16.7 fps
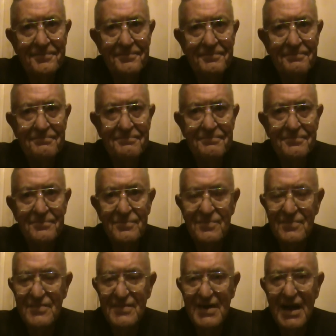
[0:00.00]

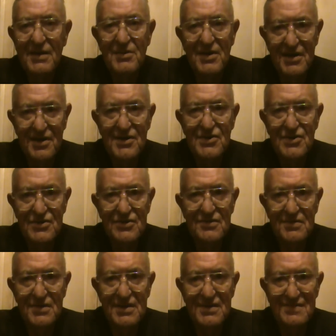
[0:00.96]
I'm going to
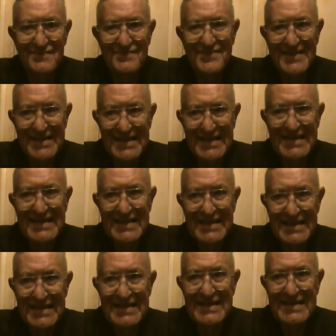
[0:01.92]
assume that,
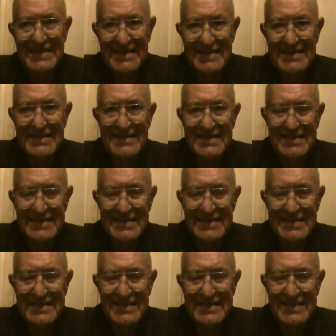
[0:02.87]
yeah, this